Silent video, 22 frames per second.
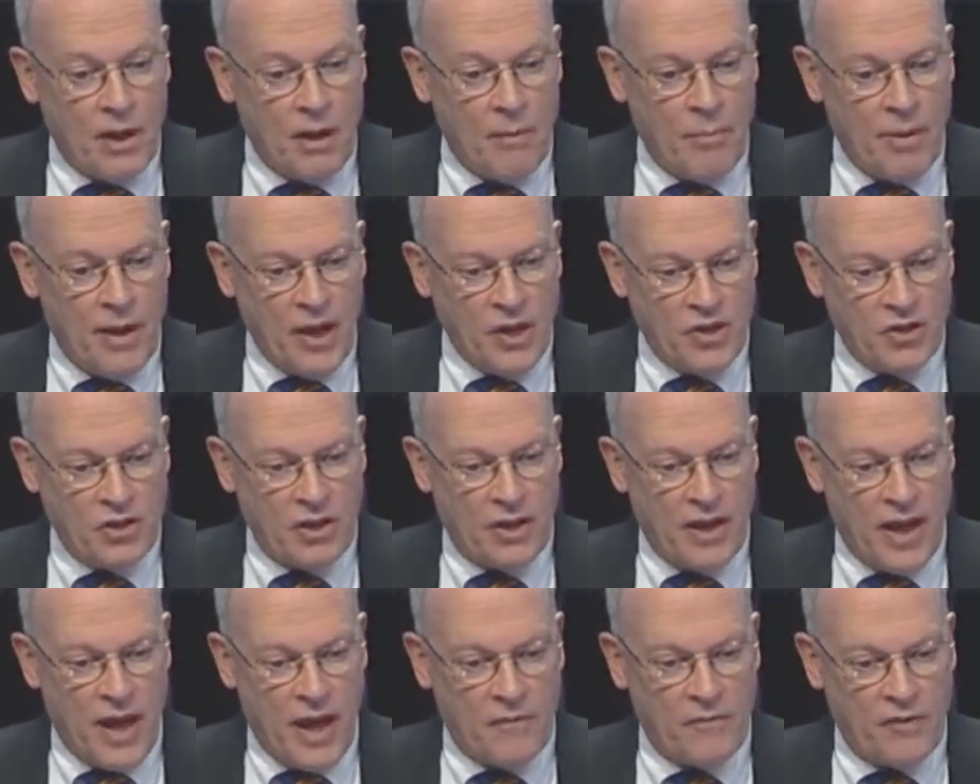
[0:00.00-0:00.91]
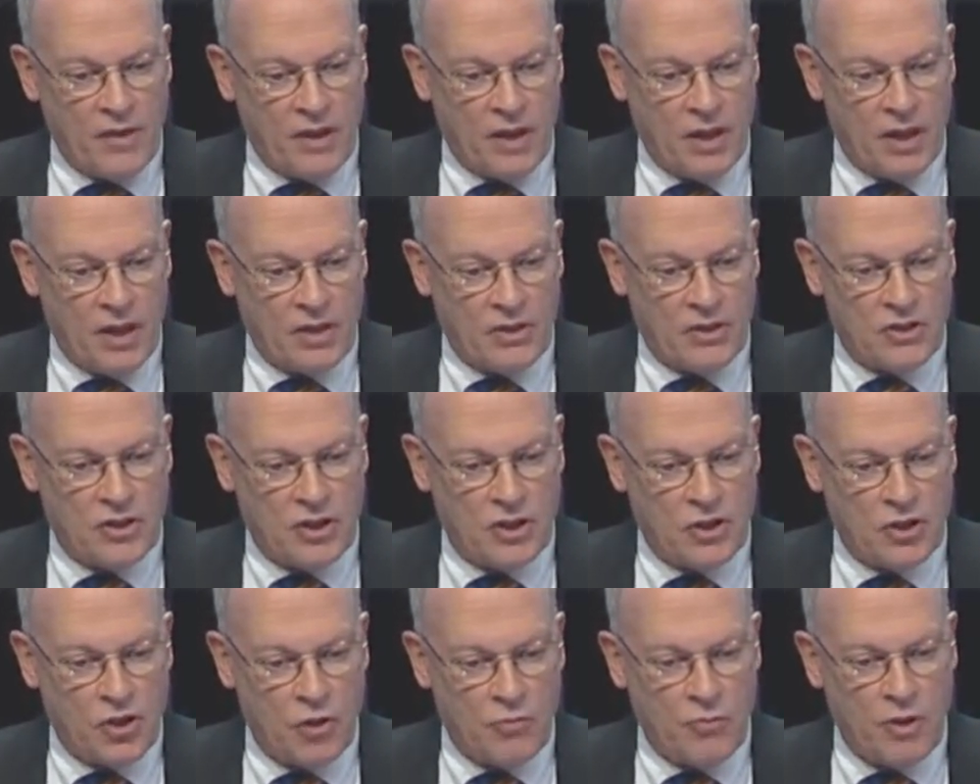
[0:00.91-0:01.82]
Patient advocates
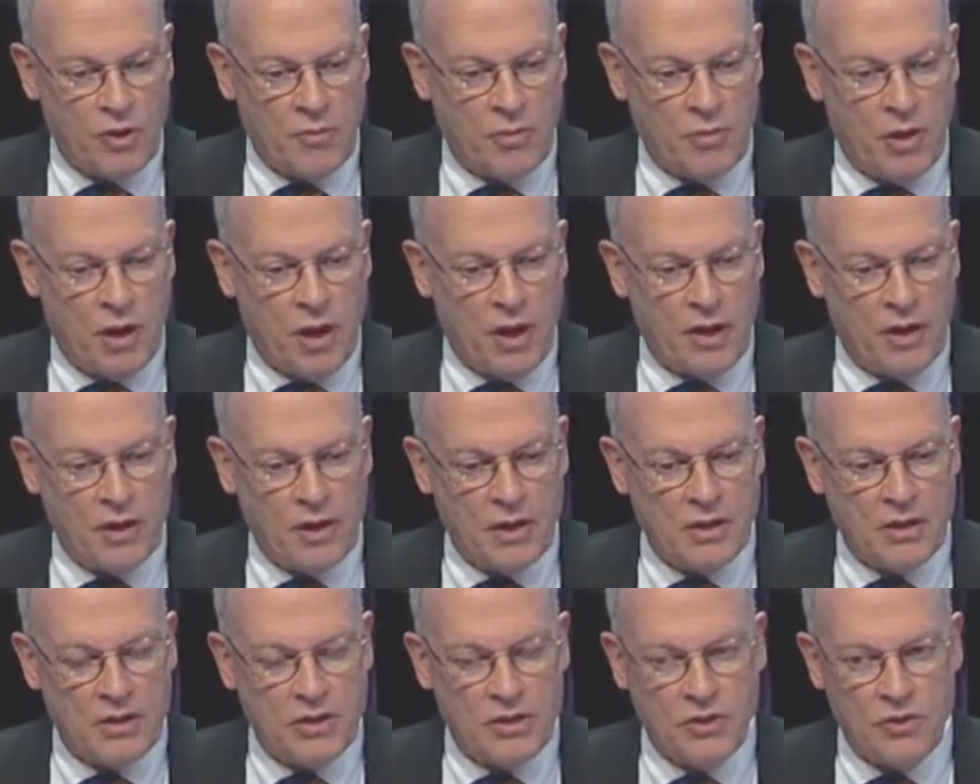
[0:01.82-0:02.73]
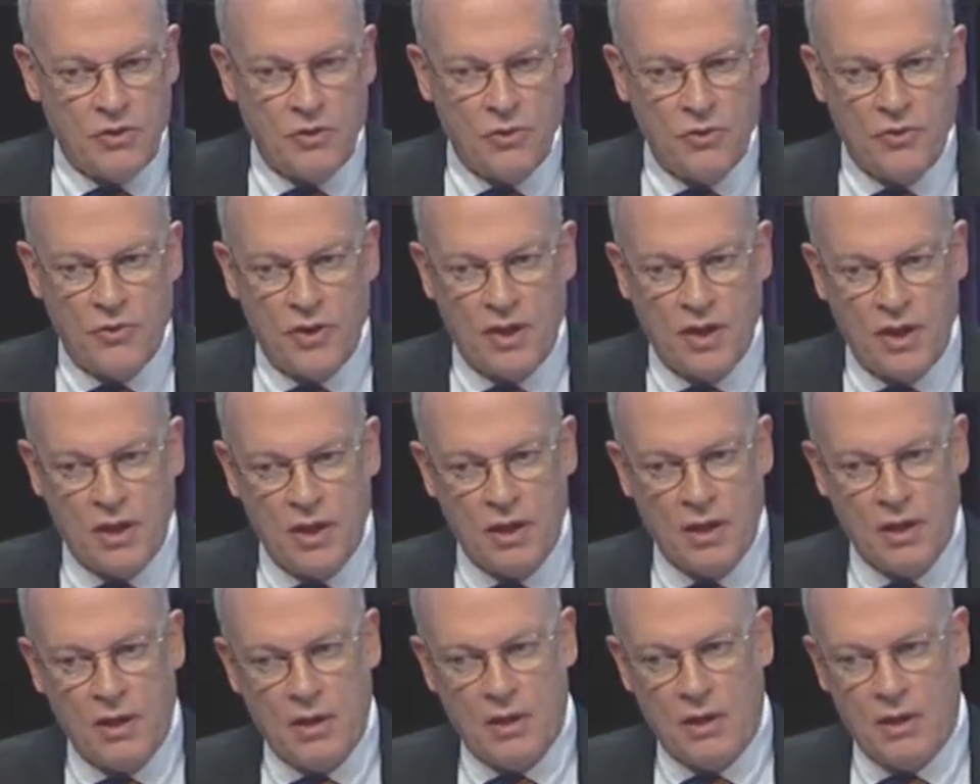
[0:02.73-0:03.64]
should be brought into the
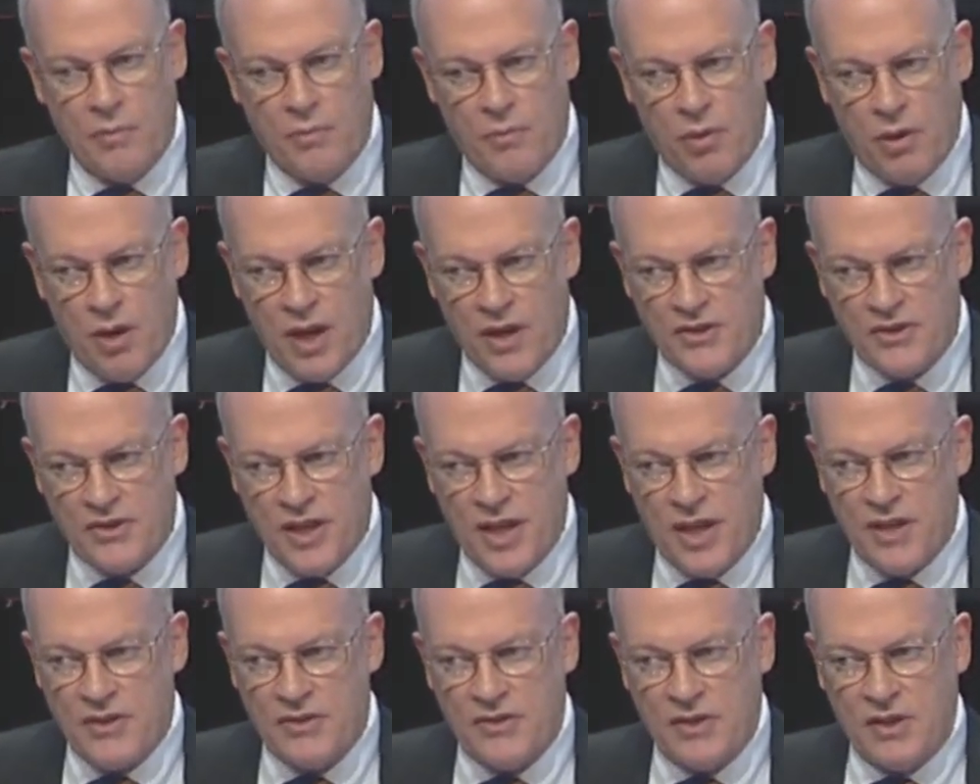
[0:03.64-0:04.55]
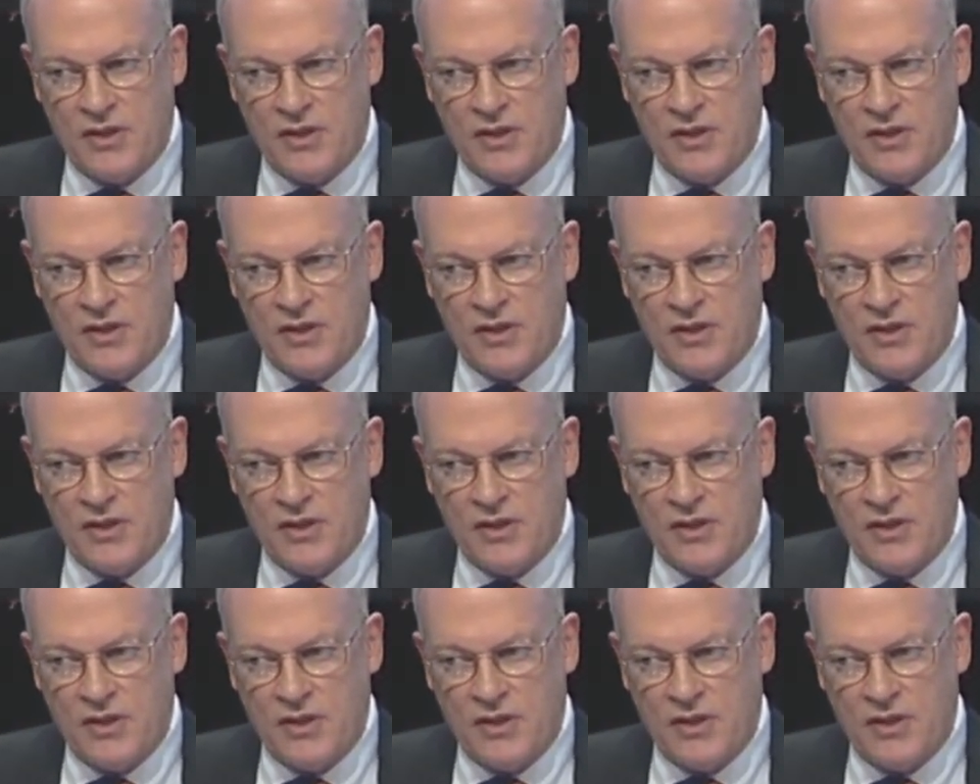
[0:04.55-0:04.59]
process.